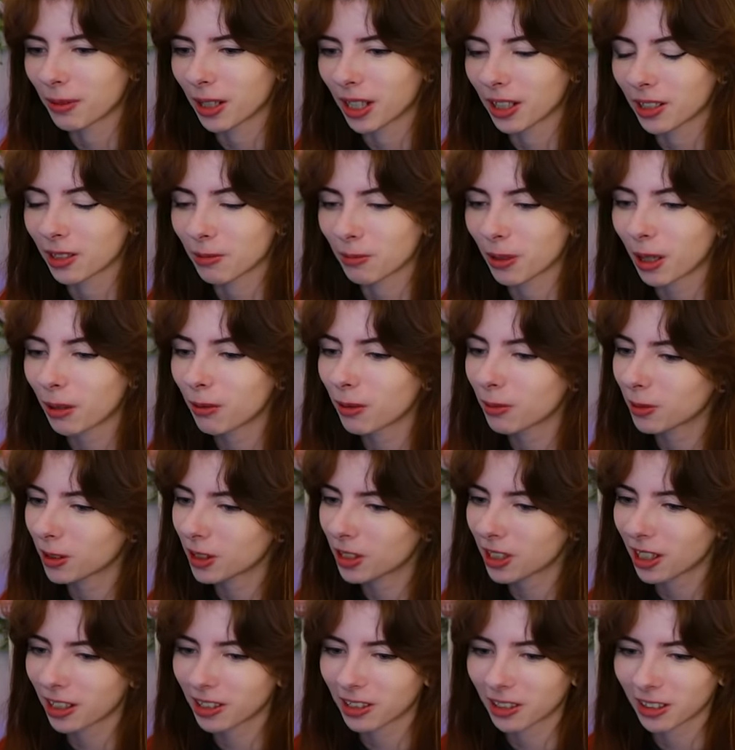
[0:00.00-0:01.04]
and I should probably put
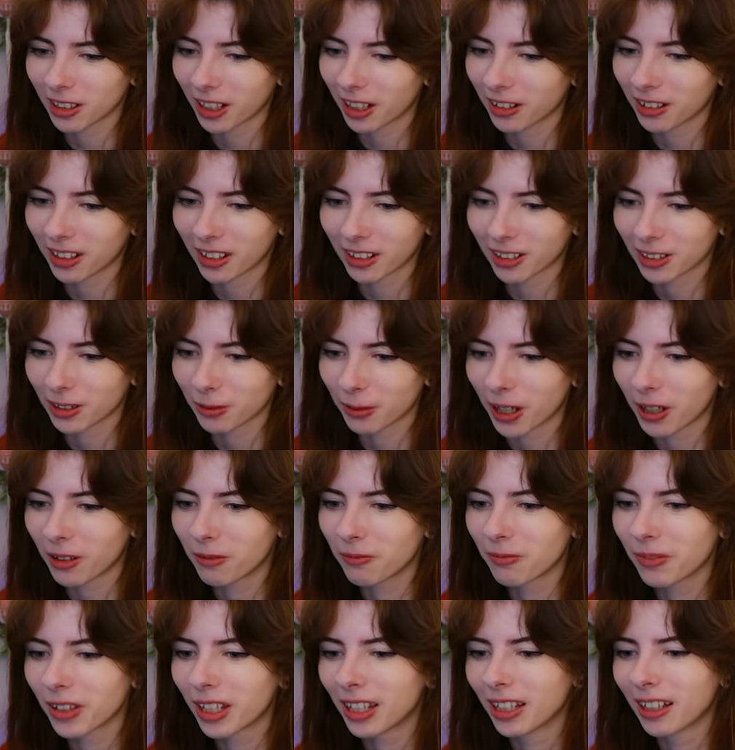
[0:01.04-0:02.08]
Chester down here as well,